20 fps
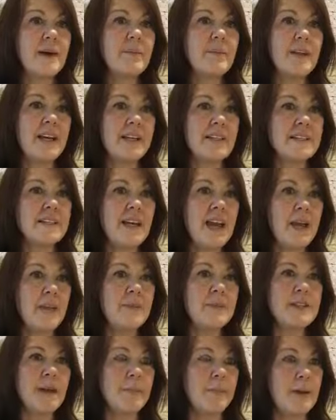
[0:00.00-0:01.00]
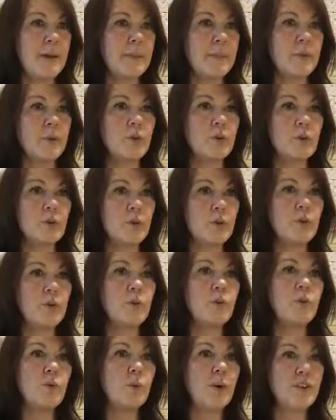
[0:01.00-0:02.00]
it's aimed at people who
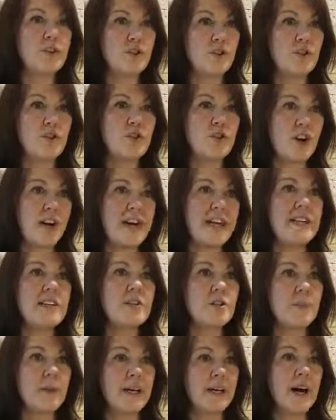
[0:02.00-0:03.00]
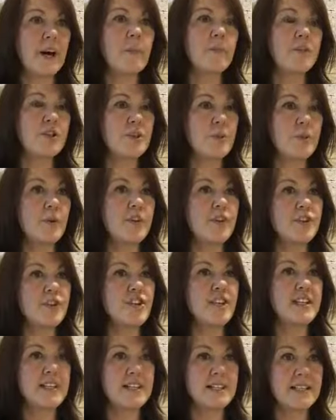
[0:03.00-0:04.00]
want to train to become respiratory
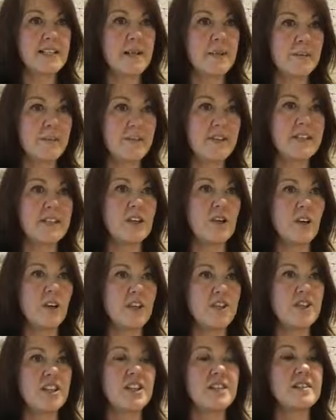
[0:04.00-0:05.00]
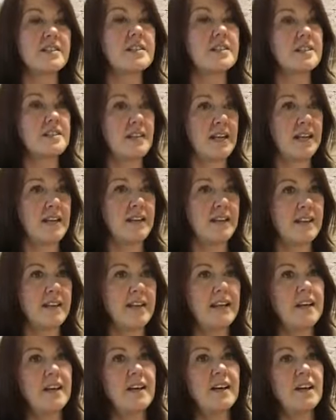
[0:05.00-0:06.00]
and sleep physiologists in
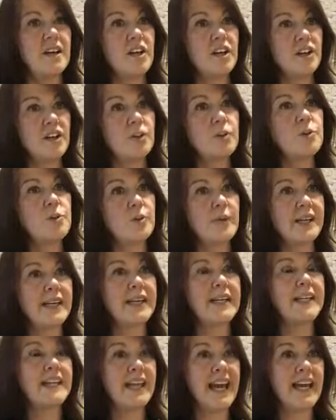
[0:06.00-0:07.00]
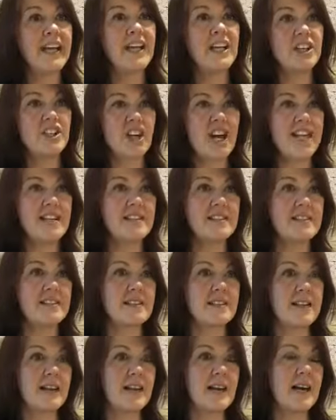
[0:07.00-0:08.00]
the, usually in the NHS
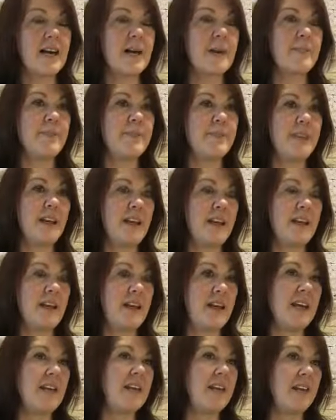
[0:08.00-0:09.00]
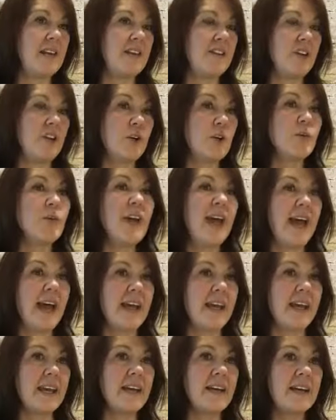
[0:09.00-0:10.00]
in the UK.